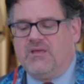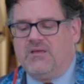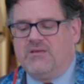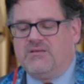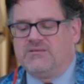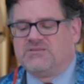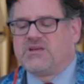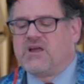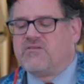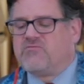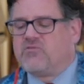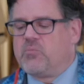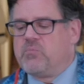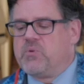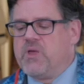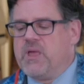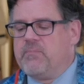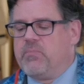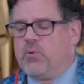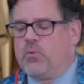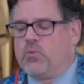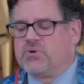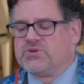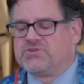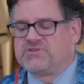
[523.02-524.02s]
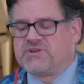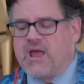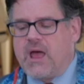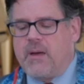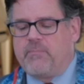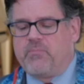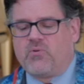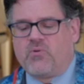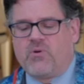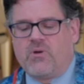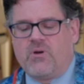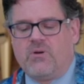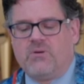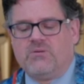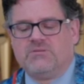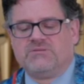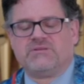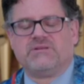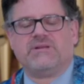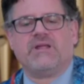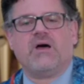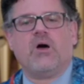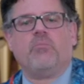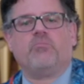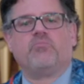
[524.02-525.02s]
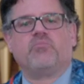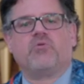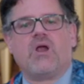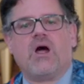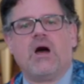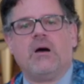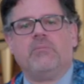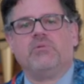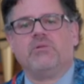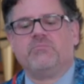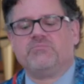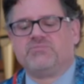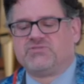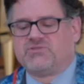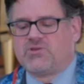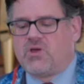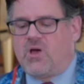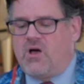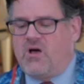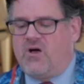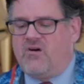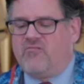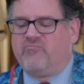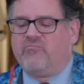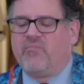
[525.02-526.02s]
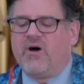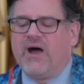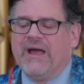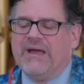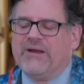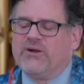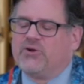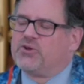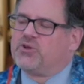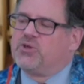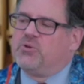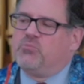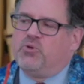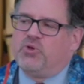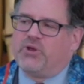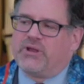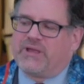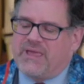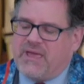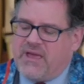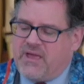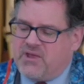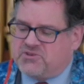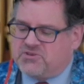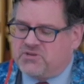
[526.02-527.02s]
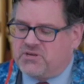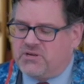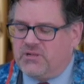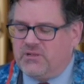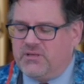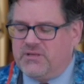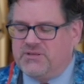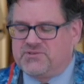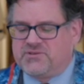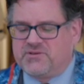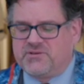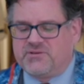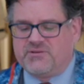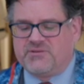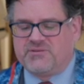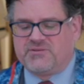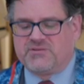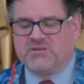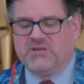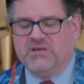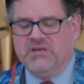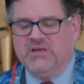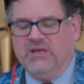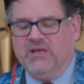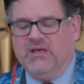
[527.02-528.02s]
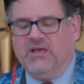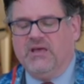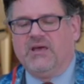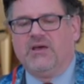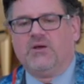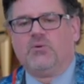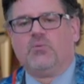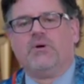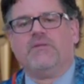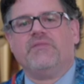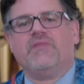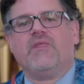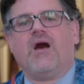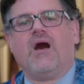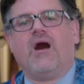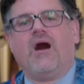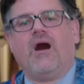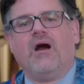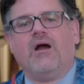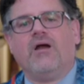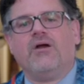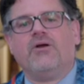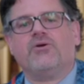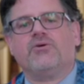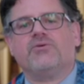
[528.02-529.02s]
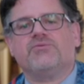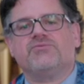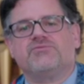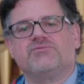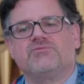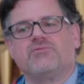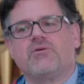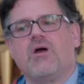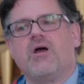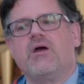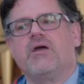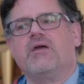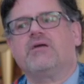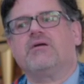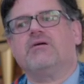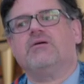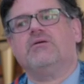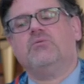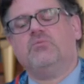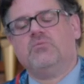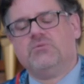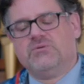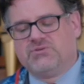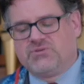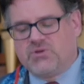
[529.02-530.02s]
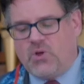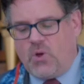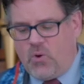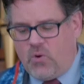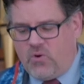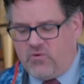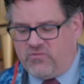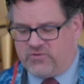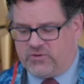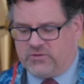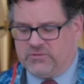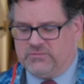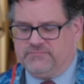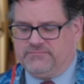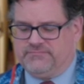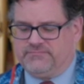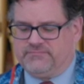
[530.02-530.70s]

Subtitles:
Several people were chaperones and helped problem solve minor communication glitches. When the hunger strike was over,